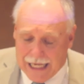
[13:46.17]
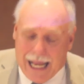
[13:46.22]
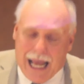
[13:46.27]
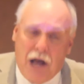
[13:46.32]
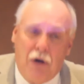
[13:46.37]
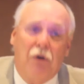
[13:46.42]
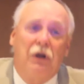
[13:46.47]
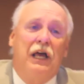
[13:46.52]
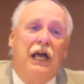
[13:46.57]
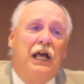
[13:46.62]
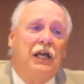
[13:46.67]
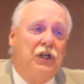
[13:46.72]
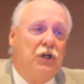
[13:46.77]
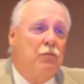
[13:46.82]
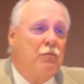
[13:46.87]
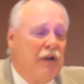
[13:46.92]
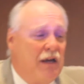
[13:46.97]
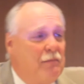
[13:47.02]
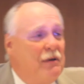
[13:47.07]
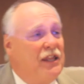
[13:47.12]
Now,
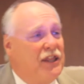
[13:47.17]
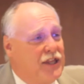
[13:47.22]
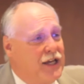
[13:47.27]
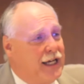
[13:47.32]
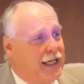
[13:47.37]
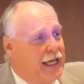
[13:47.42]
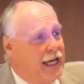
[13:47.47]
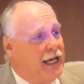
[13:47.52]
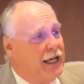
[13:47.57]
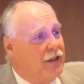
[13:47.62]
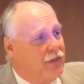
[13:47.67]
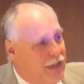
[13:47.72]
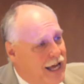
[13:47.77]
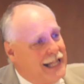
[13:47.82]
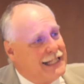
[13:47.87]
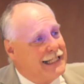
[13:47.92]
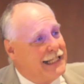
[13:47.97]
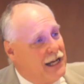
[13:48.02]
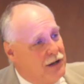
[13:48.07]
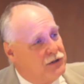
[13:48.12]
you may be thinking,
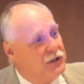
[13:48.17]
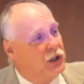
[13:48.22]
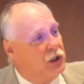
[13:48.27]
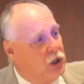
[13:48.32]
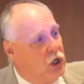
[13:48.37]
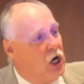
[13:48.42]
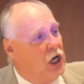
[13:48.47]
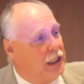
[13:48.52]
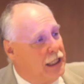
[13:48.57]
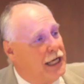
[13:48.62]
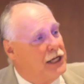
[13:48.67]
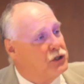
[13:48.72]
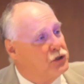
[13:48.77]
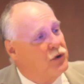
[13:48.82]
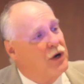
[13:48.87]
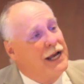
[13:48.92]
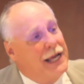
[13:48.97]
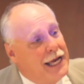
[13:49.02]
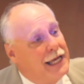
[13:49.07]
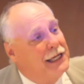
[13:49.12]
that sounds a lot like
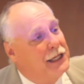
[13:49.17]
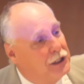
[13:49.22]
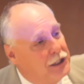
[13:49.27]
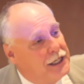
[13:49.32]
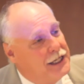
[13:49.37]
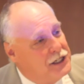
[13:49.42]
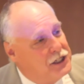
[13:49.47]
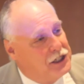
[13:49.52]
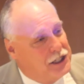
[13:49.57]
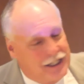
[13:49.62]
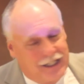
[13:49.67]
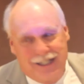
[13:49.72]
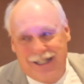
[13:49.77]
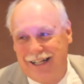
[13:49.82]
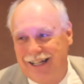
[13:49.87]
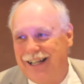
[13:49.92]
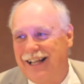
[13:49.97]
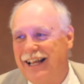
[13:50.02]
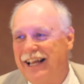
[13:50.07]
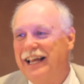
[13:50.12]

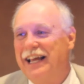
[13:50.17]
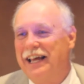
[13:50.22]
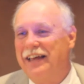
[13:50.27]
triangulation.